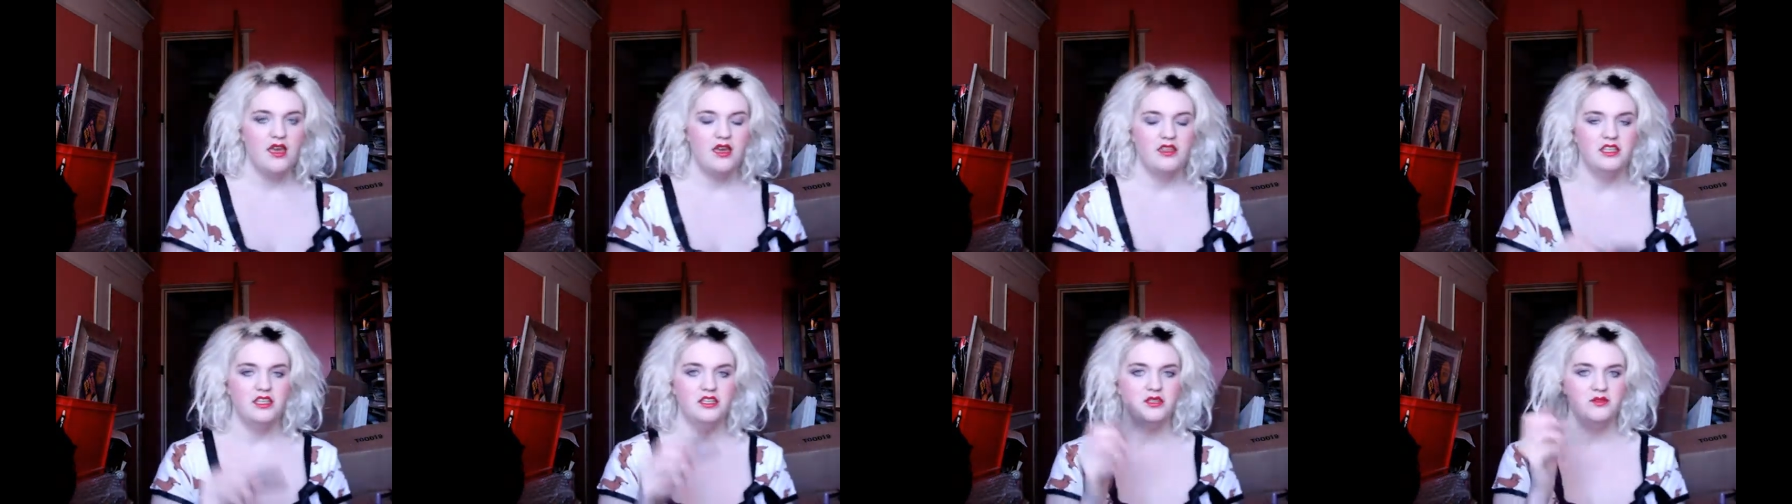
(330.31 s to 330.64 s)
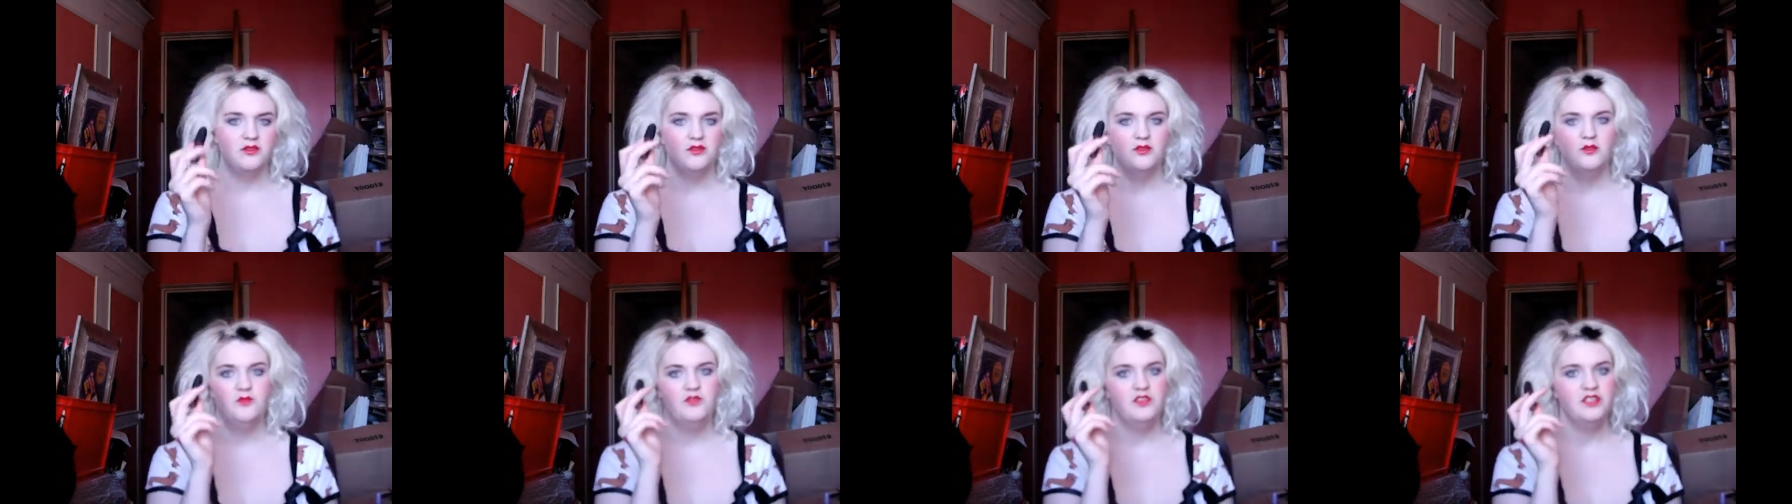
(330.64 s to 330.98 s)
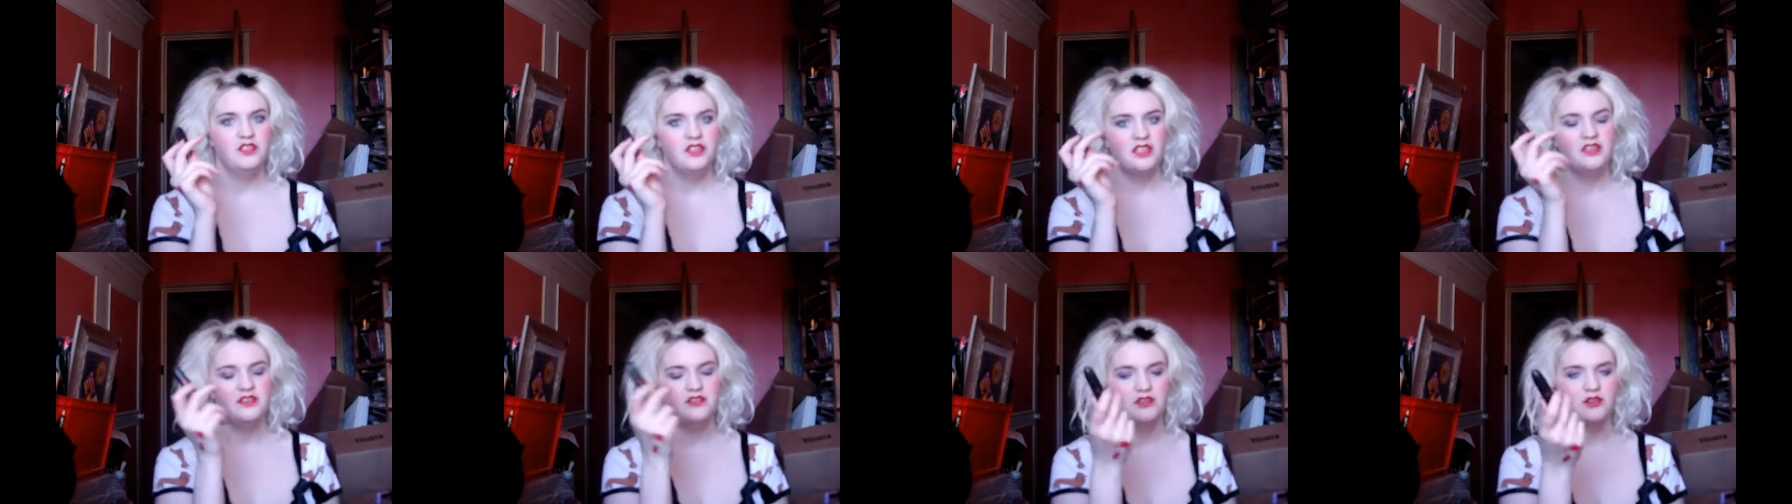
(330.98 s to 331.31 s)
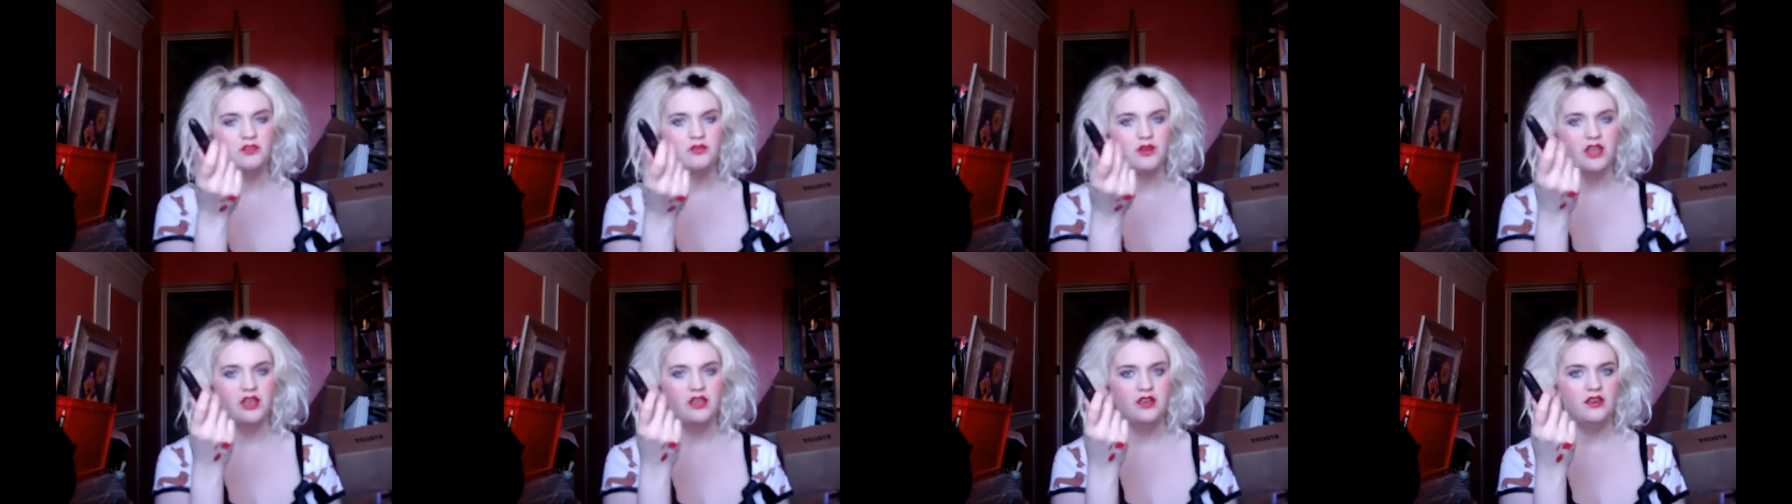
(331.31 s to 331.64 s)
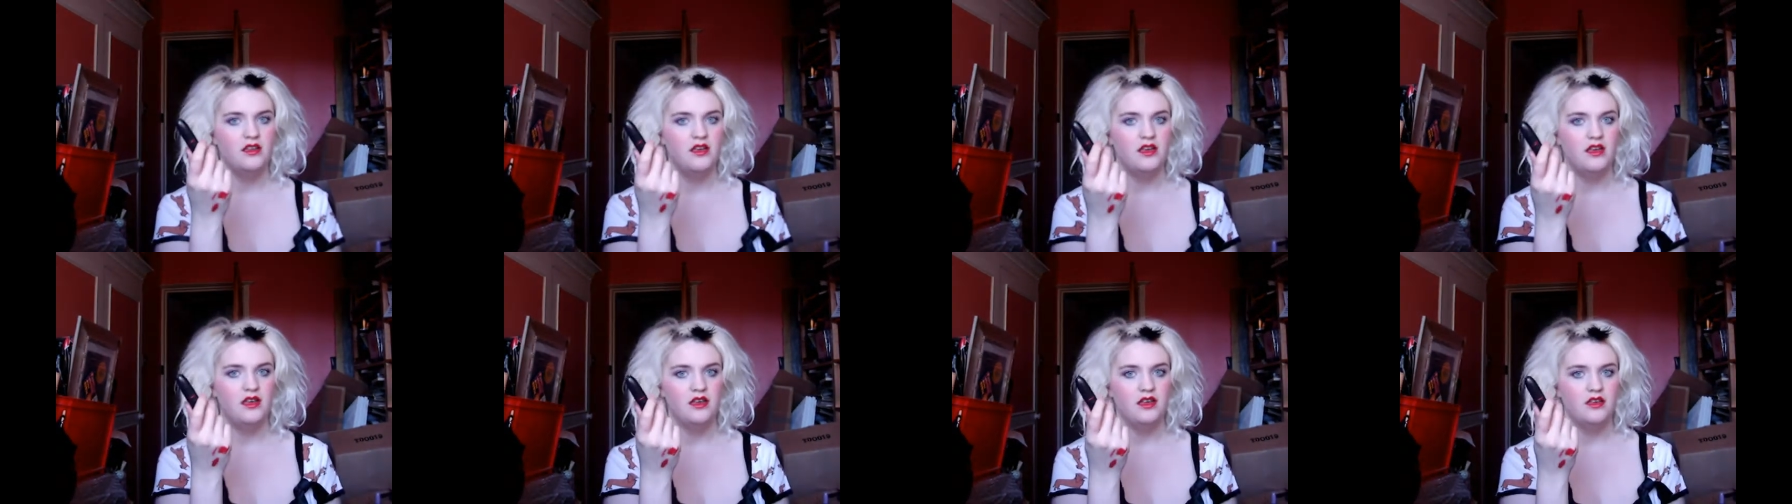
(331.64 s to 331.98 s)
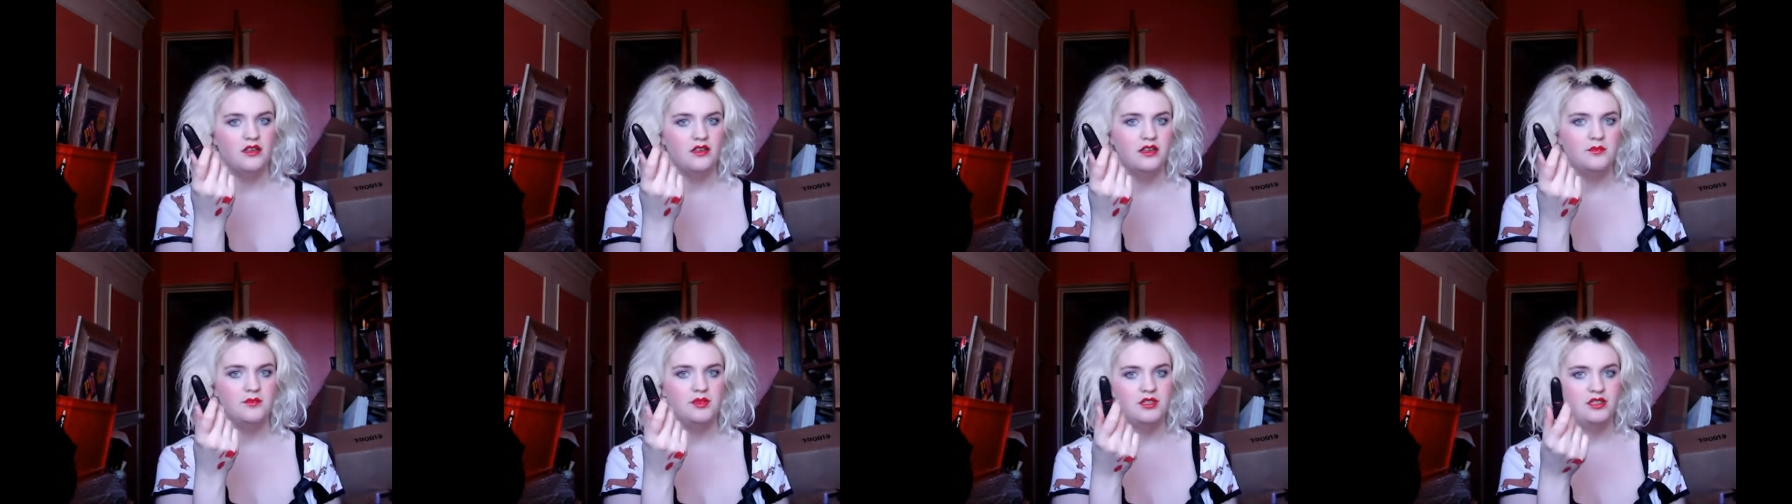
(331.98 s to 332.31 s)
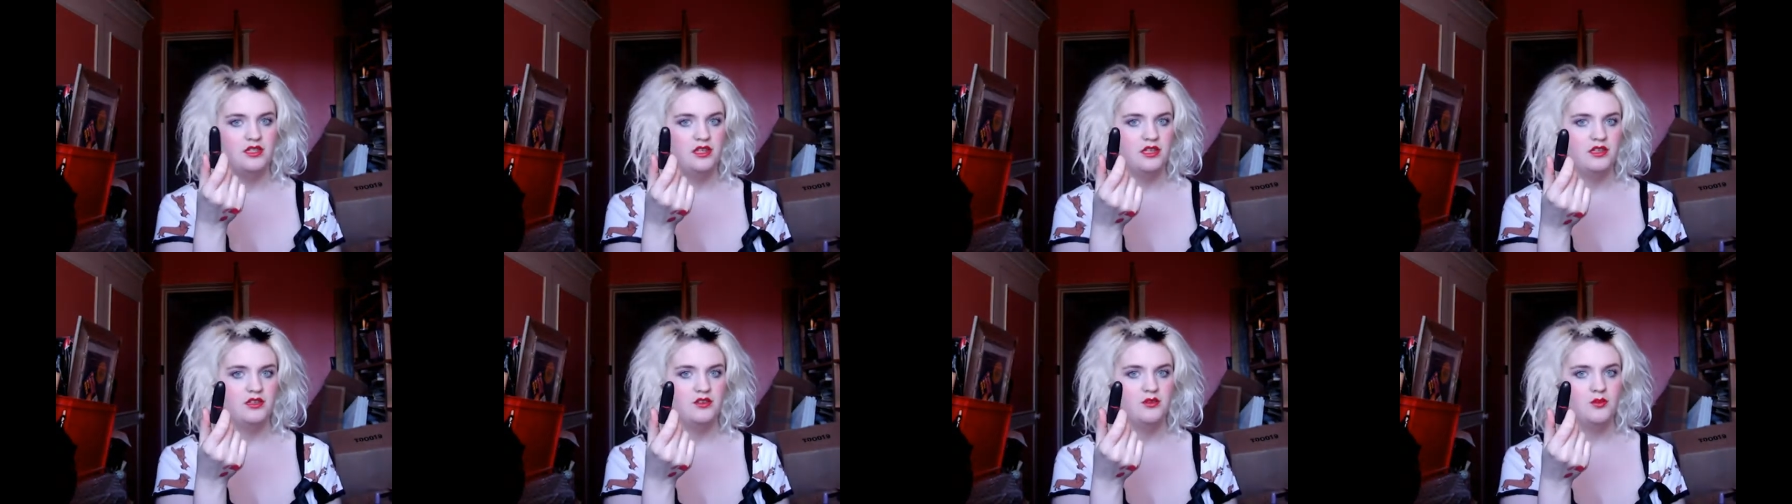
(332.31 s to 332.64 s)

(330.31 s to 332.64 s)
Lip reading: This one obviously is a great lipstick